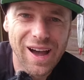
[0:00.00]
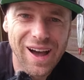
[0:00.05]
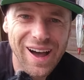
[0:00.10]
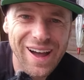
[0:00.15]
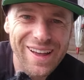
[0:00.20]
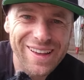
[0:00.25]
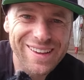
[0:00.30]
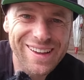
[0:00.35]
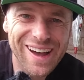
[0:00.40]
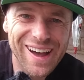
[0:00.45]

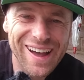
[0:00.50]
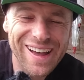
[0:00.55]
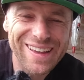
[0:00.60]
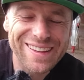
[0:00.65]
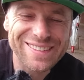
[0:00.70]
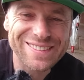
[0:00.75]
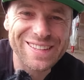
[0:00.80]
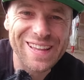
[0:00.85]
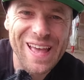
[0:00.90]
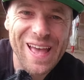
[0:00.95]
Hi
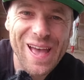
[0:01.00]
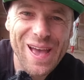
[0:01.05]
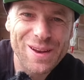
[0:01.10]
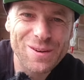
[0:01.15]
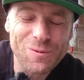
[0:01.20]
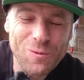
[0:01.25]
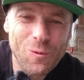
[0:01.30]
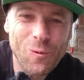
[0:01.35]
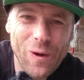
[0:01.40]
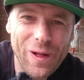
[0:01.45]
guys,
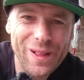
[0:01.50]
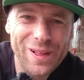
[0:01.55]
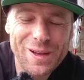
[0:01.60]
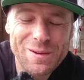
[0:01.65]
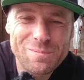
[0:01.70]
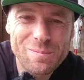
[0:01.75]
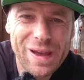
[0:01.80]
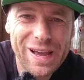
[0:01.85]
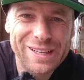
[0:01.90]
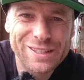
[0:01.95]
and
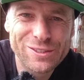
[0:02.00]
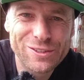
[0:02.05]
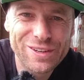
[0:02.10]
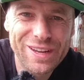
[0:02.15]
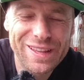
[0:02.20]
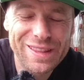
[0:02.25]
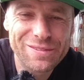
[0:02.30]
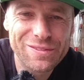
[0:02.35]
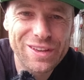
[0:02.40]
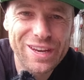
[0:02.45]
welcome back to
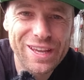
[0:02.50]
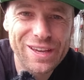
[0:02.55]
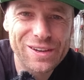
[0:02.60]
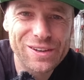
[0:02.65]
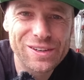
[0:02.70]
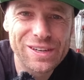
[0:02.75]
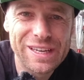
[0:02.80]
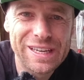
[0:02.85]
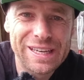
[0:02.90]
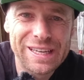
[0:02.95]
another
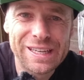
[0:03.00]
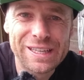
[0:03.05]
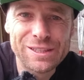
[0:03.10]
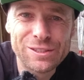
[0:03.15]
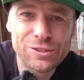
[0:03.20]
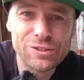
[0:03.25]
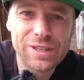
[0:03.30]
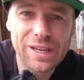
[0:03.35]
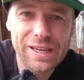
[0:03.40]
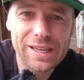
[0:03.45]
video.
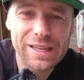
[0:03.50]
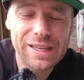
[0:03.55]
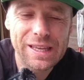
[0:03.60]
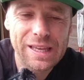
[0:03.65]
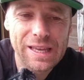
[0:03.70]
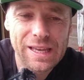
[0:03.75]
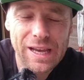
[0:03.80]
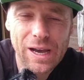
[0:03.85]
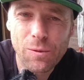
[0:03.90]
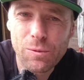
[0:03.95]
Today
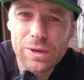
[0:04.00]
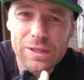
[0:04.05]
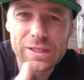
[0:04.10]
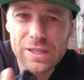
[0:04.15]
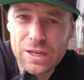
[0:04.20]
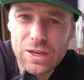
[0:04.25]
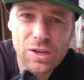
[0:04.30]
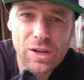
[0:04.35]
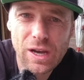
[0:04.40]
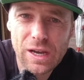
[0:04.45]
I want to
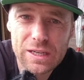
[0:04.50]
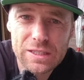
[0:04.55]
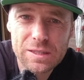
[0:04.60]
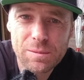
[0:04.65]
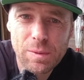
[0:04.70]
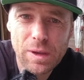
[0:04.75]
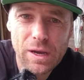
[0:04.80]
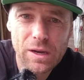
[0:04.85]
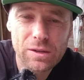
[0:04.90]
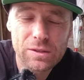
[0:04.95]
tell you guys
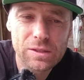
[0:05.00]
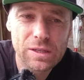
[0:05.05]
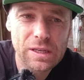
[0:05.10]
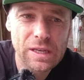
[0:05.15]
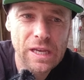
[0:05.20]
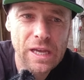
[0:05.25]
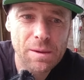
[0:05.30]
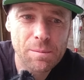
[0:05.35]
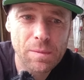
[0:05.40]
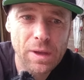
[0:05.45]
about
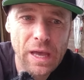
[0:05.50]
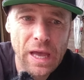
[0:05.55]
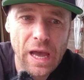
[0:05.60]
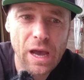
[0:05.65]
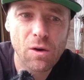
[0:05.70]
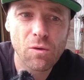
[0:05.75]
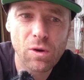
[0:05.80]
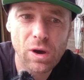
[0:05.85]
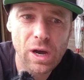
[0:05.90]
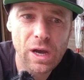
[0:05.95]

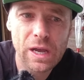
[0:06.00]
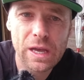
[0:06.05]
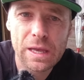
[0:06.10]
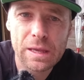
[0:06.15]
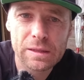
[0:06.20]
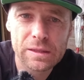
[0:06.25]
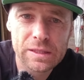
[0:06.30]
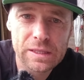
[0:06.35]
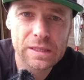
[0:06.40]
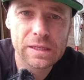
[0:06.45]
how
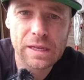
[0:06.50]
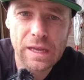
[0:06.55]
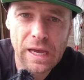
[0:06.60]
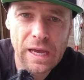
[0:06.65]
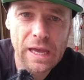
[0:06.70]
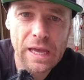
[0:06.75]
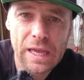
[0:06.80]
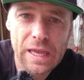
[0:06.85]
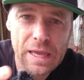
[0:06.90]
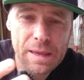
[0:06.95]
I did
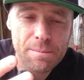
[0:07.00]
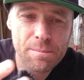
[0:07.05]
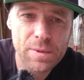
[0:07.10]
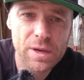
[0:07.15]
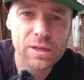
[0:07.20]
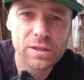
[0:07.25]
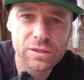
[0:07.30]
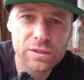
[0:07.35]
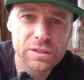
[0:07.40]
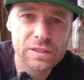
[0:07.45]
a
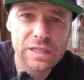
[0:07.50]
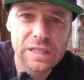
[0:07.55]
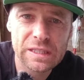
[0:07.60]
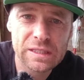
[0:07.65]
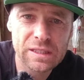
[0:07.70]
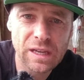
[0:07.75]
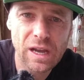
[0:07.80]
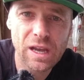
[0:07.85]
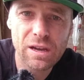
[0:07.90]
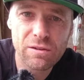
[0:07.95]
emergency
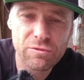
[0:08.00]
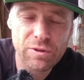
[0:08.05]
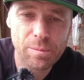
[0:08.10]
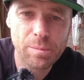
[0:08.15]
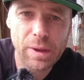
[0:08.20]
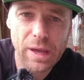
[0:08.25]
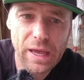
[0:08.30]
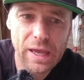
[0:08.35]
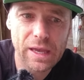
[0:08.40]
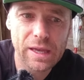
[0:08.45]
tire
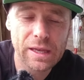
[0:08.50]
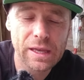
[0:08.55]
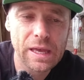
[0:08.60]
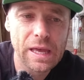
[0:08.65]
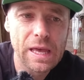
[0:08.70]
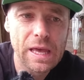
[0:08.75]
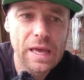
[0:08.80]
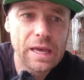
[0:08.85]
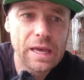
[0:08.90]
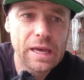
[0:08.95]
repair
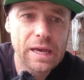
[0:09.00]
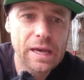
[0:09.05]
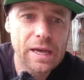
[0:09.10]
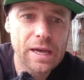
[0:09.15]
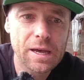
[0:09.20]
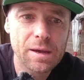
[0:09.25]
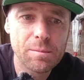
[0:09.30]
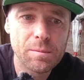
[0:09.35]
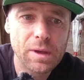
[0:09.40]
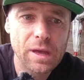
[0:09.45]

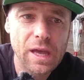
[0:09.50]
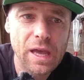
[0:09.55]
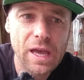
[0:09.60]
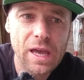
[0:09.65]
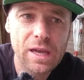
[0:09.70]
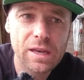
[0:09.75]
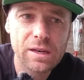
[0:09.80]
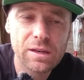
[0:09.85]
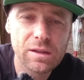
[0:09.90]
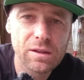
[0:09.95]

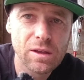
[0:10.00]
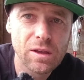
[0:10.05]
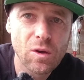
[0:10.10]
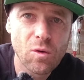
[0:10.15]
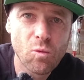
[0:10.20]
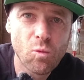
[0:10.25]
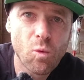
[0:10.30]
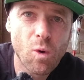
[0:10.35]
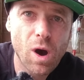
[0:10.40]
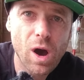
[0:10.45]
and
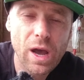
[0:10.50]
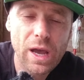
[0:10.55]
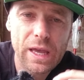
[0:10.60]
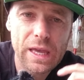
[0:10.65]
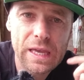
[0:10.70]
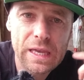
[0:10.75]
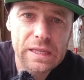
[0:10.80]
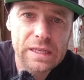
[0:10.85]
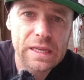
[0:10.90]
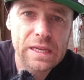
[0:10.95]
why
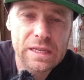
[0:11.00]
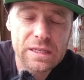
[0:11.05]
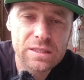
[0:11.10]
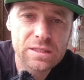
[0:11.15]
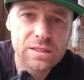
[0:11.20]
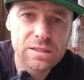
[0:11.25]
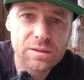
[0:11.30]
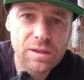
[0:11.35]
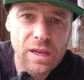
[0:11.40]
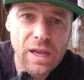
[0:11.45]
it
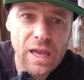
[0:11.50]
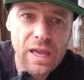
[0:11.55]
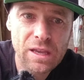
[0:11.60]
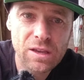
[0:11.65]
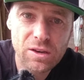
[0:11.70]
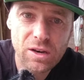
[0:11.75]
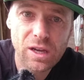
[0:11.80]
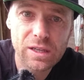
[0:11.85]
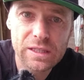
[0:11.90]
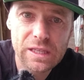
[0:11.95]
is a
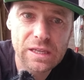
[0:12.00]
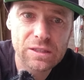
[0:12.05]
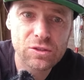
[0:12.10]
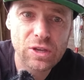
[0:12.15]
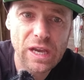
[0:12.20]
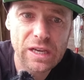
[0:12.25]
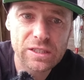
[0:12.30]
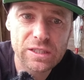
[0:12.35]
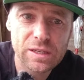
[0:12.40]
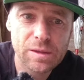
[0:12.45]
good idea
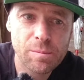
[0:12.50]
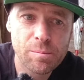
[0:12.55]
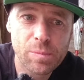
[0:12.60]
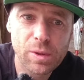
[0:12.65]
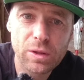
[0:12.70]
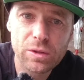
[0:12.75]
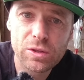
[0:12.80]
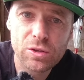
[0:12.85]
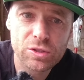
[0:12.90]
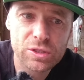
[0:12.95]
to actually
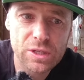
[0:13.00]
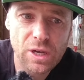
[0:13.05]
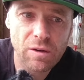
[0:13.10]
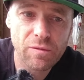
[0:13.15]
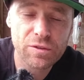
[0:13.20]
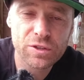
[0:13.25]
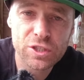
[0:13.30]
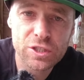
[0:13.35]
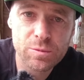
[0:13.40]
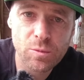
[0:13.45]
build
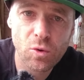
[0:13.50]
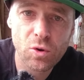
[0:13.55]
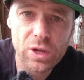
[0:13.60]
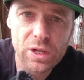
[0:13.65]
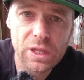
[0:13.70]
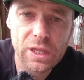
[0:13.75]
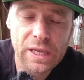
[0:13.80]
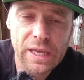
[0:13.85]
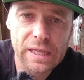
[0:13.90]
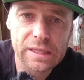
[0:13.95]
yourself a small
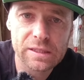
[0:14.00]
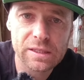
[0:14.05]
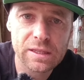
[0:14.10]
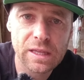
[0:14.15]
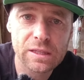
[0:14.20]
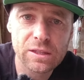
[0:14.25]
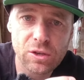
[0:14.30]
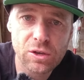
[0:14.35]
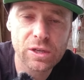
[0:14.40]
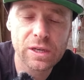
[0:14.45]
little kit
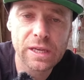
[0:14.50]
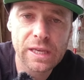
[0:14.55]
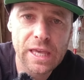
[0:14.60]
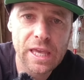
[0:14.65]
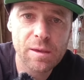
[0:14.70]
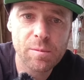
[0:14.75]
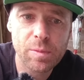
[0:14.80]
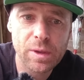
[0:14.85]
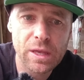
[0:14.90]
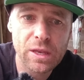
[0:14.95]
that you can
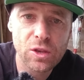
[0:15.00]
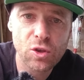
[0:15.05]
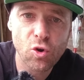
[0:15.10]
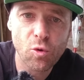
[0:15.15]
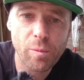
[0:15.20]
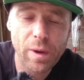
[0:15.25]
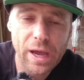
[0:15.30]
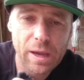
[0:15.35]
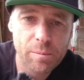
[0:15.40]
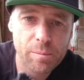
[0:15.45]
keep in
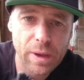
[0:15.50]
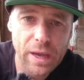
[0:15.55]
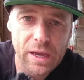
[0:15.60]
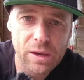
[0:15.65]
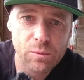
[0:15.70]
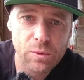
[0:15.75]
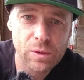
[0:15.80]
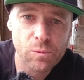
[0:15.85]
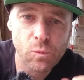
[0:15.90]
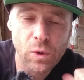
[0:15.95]
your
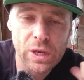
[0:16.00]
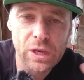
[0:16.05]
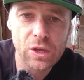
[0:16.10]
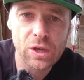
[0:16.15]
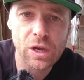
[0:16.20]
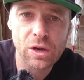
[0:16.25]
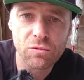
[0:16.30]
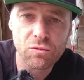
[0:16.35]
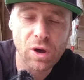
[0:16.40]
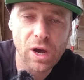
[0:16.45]
backpack when you
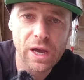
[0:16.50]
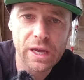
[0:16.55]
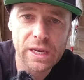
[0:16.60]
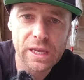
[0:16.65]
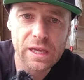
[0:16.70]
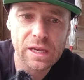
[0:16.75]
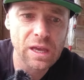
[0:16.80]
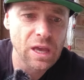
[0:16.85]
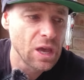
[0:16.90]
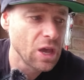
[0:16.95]
go
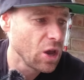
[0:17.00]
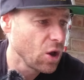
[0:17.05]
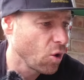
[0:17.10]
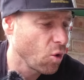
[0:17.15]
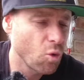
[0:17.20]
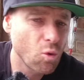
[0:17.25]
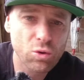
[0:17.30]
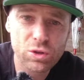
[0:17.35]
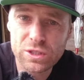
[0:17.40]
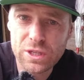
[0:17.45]
riding
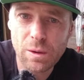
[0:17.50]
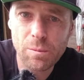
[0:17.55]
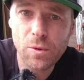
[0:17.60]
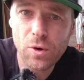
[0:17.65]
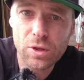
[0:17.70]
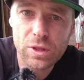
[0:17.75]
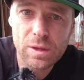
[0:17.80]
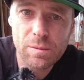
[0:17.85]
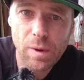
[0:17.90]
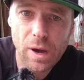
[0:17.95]
or
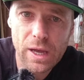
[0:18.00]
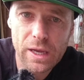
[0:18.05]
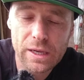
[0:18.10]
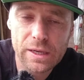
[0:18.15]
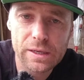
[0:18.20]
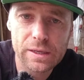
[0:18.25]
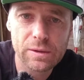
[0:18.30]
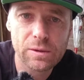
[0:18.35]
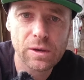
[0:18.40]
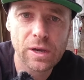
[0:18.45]
somewhere on the
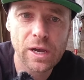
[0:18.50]
bike.